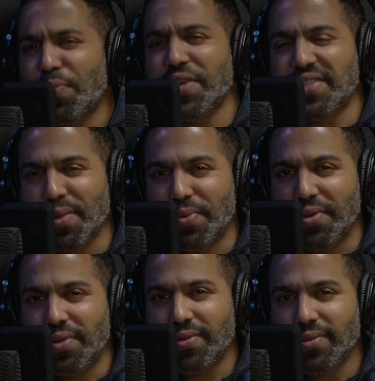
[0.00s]
was pretty
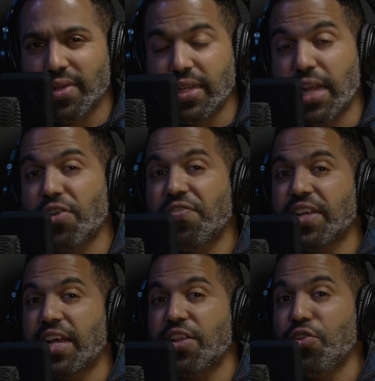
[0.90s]
simple. Now, don't
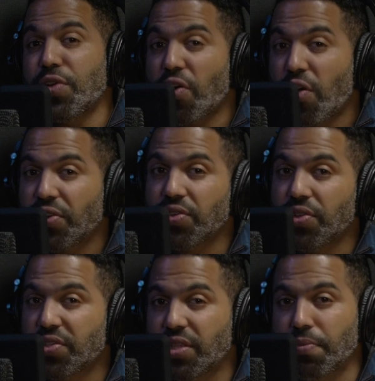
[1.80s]
forget, you can also
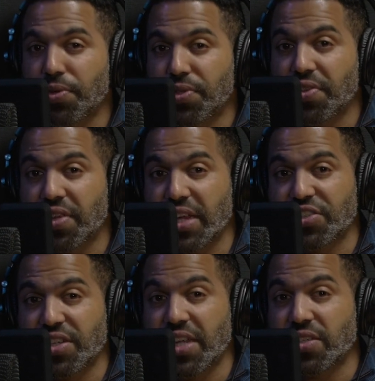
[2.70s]
use the Bluetooth
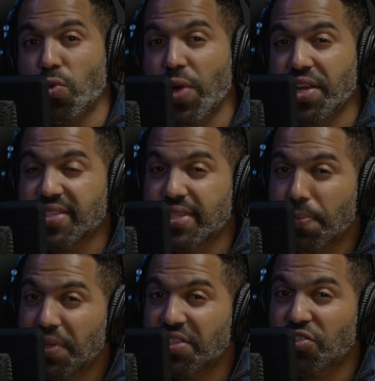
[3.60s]
connection as a way to
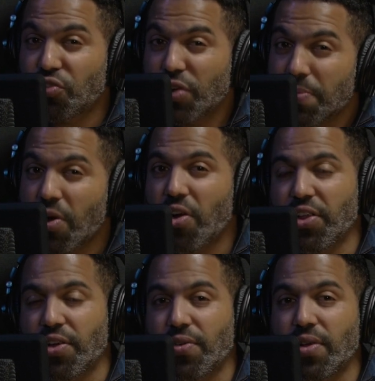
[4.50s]
simply stream
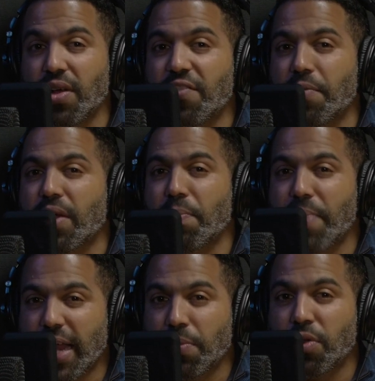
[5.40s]
audio from a
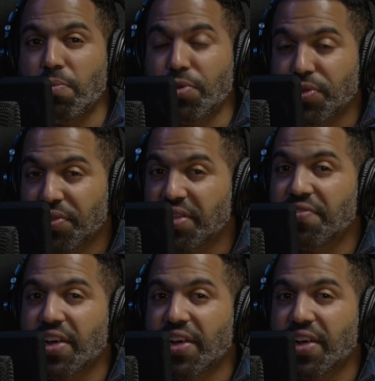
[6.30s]
compatible Bluetooth